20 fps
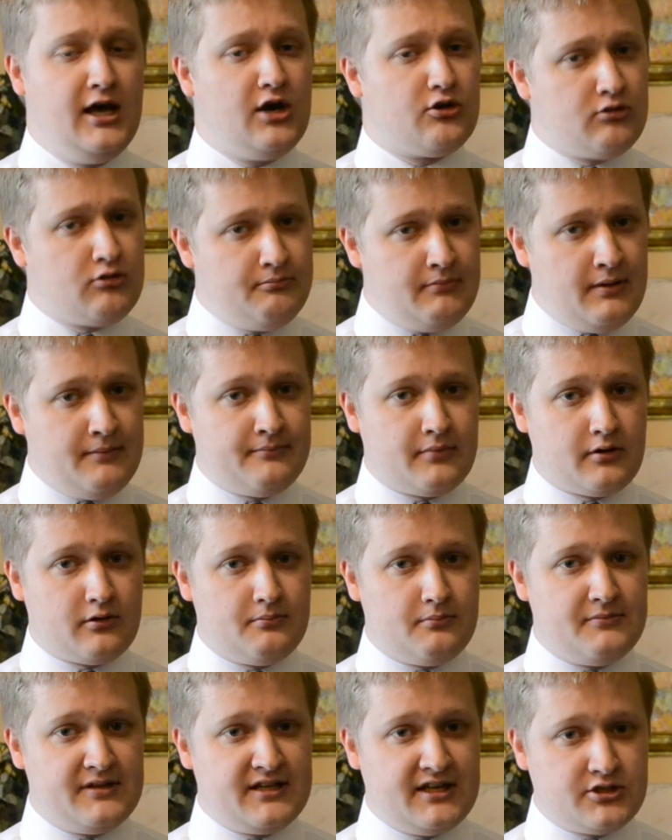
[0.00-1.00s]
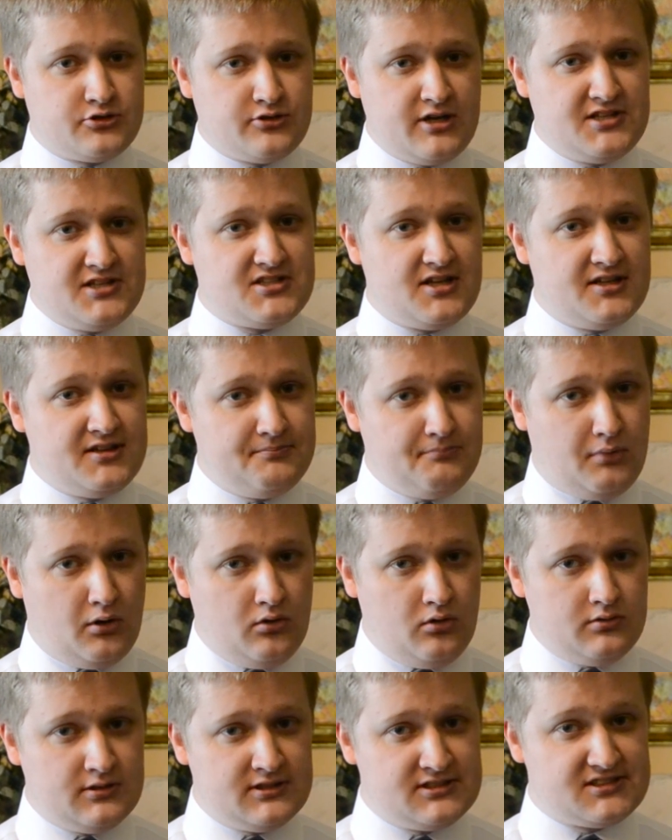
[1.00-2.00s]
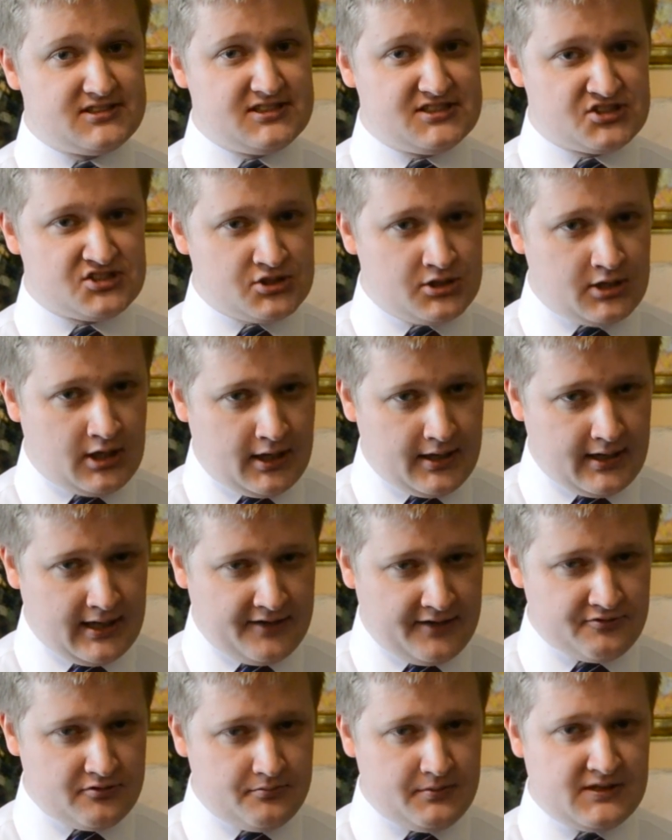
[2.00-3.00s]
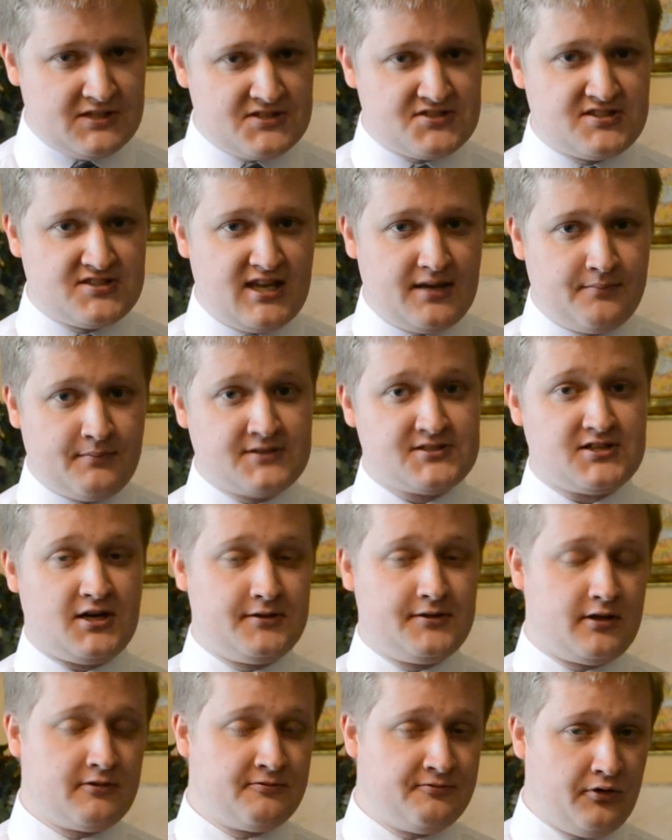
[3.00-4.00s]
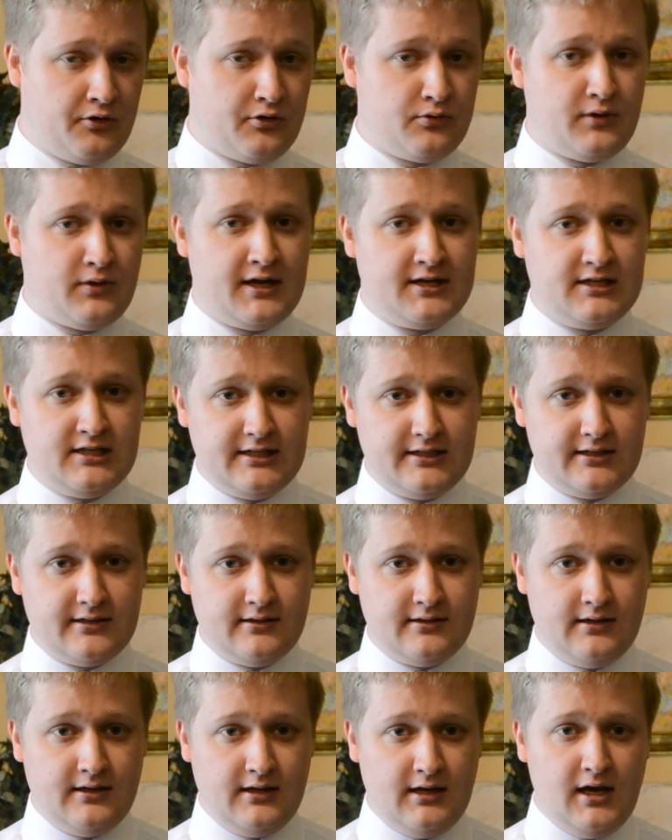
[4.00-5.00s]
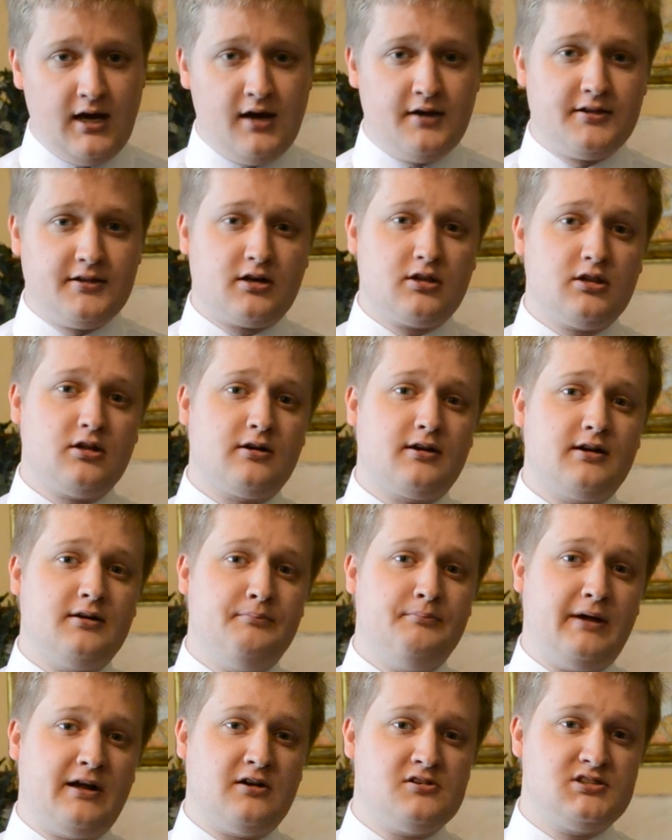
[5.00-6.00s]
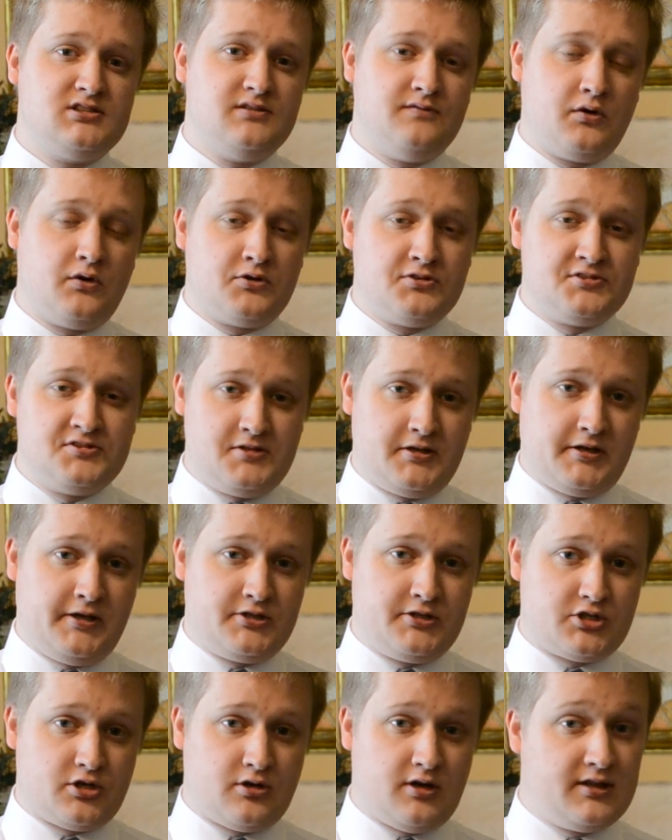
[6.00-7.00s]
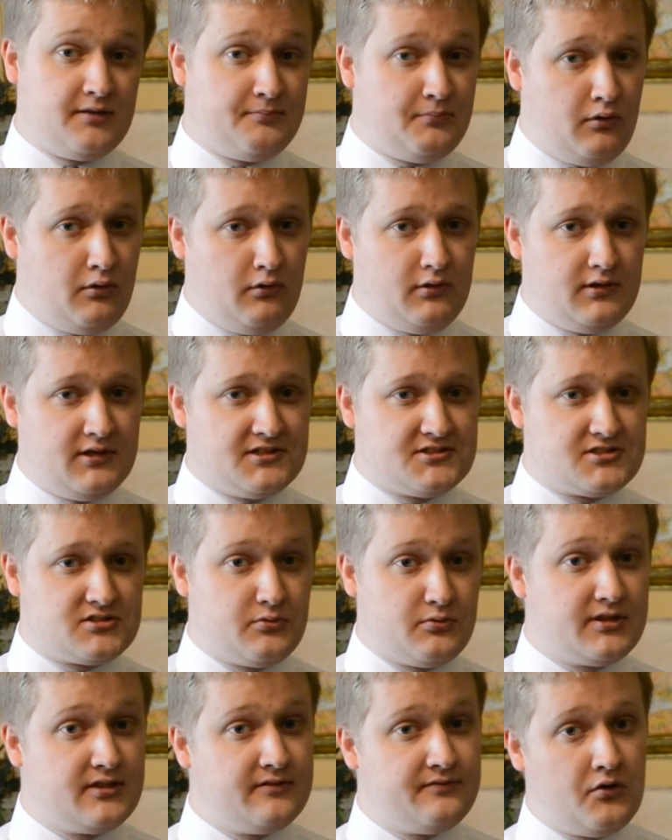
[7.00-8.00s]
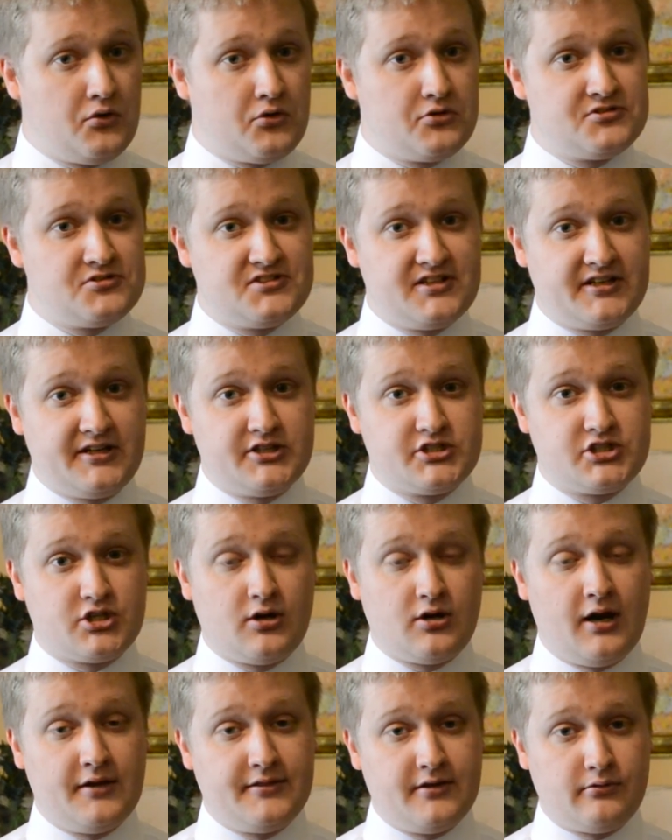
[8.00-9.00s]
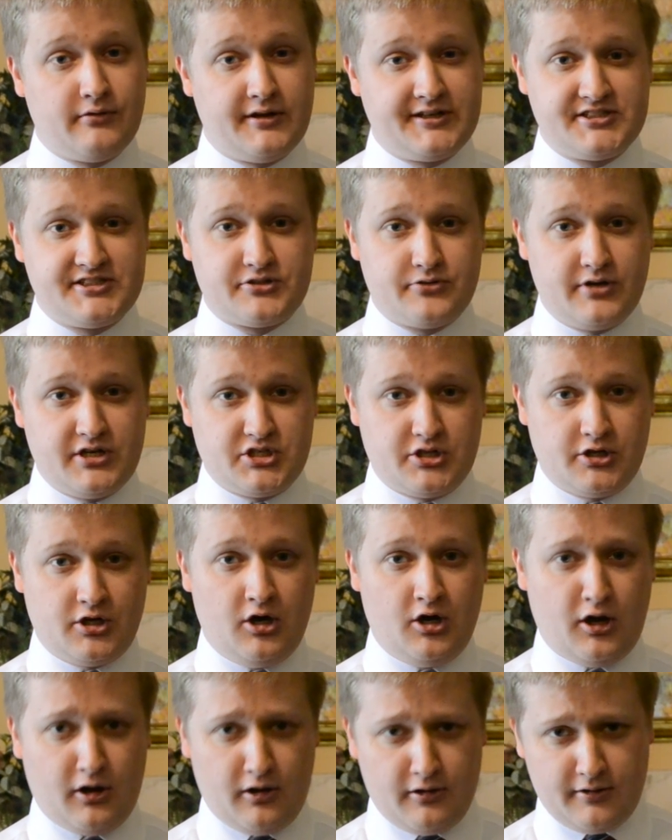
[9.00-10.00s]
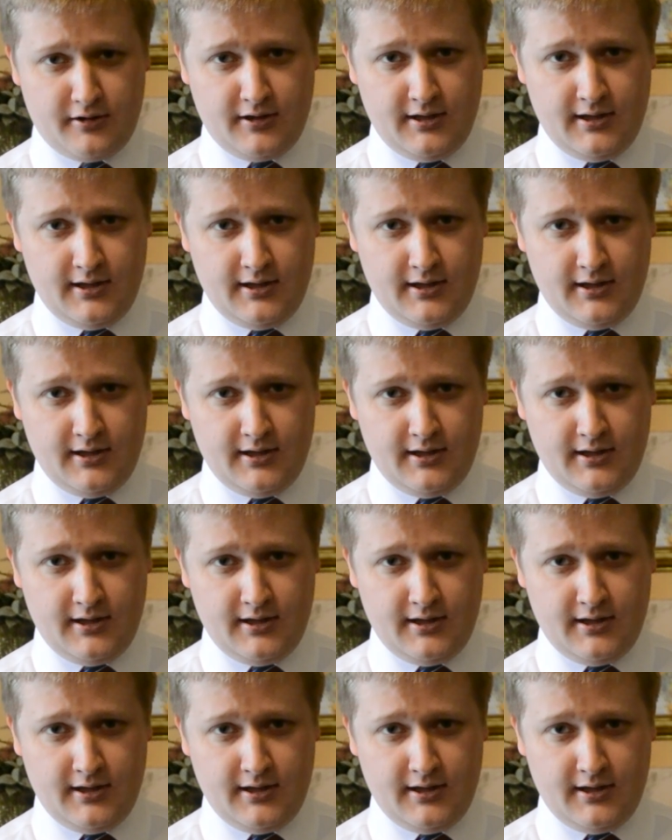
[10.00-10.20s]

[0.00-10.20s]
Remember, the address on the poll list does not have to be the same as on their photo ID. The clerk compares the voter's signature on the poll list with the voter's signature on their registration card.